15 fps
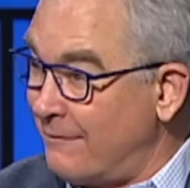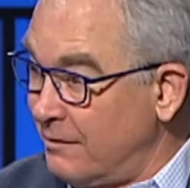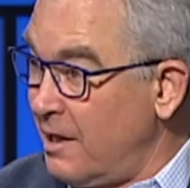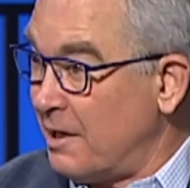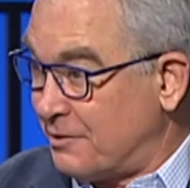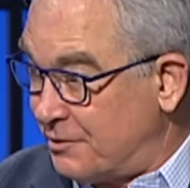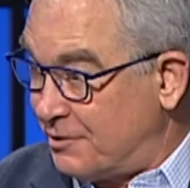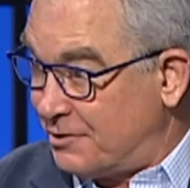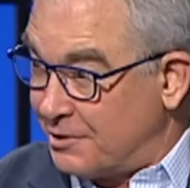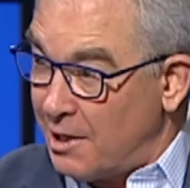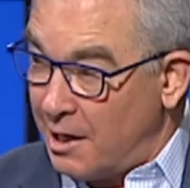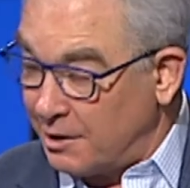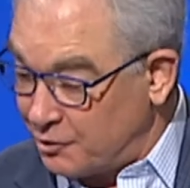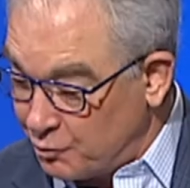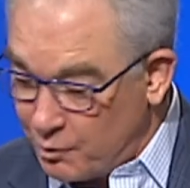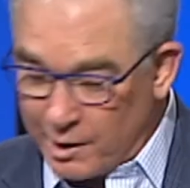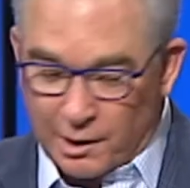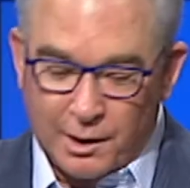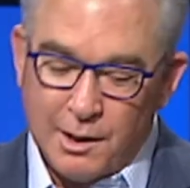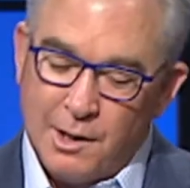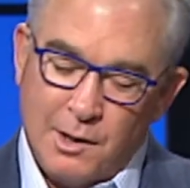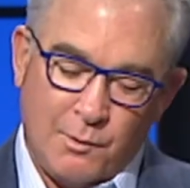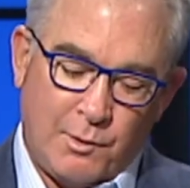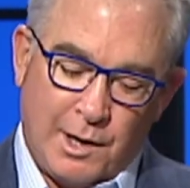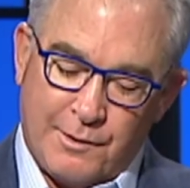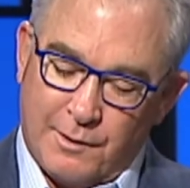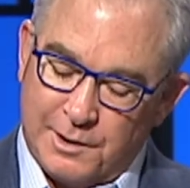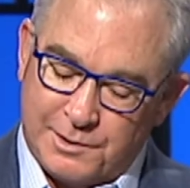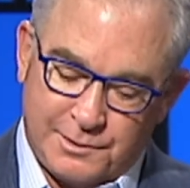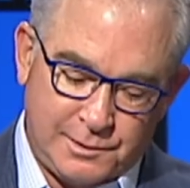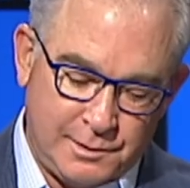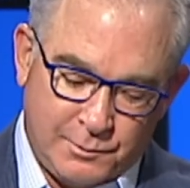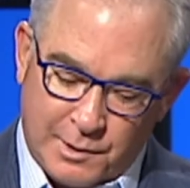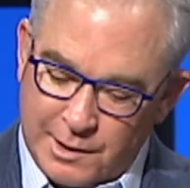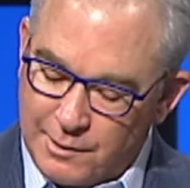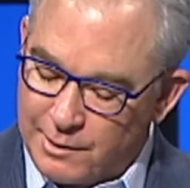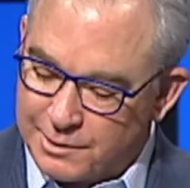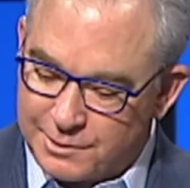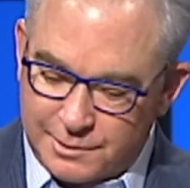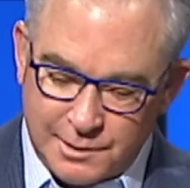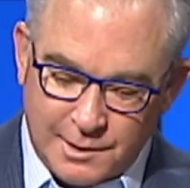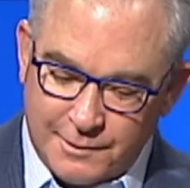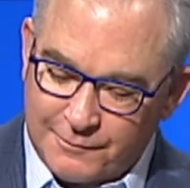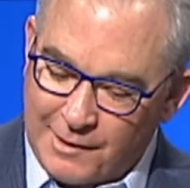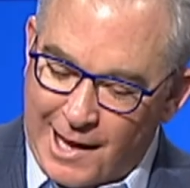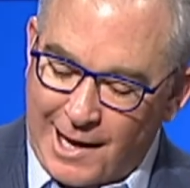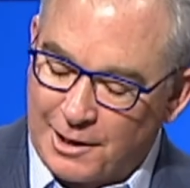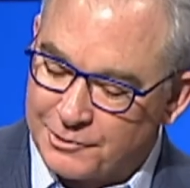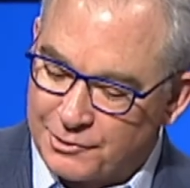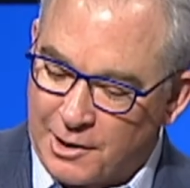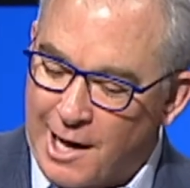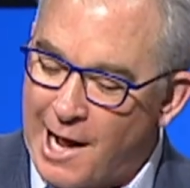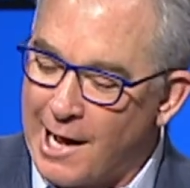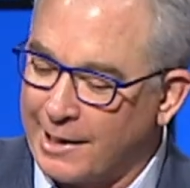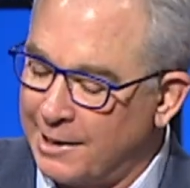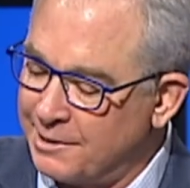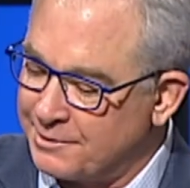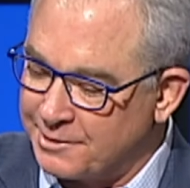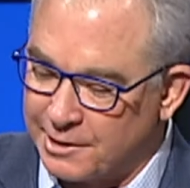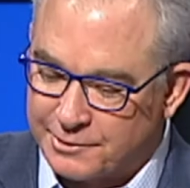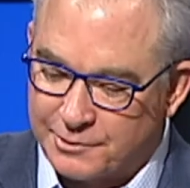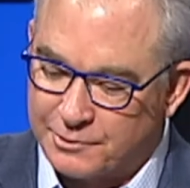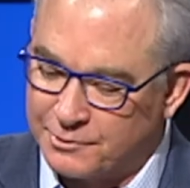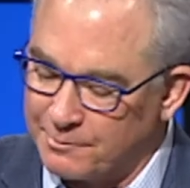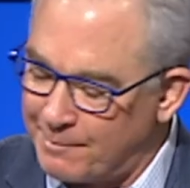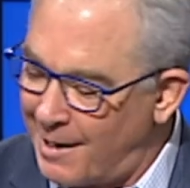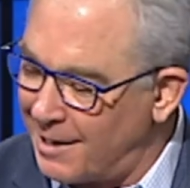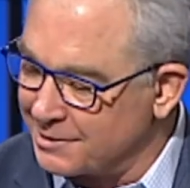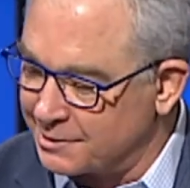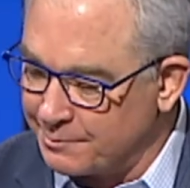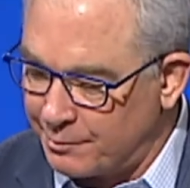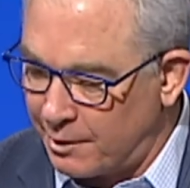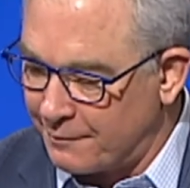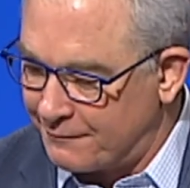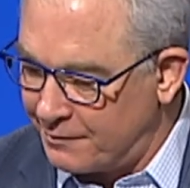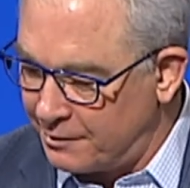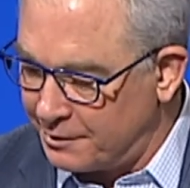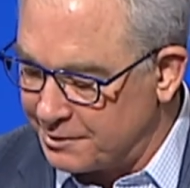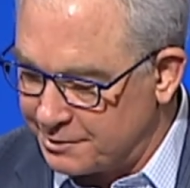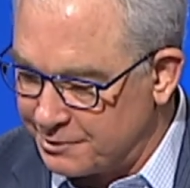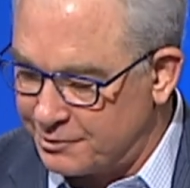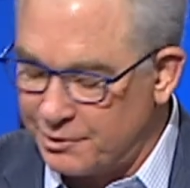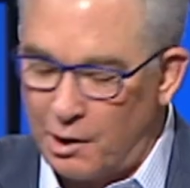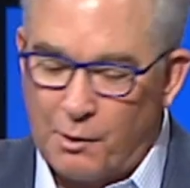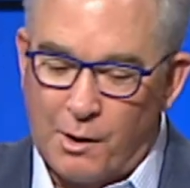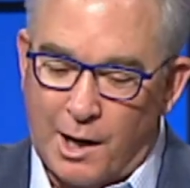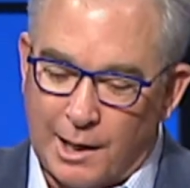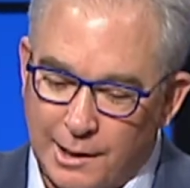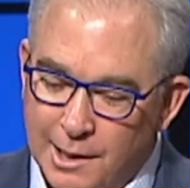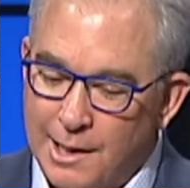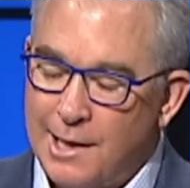lists on Twitter, whether it's Flyers or hockey, Sixers or basketball, Phillies and so on.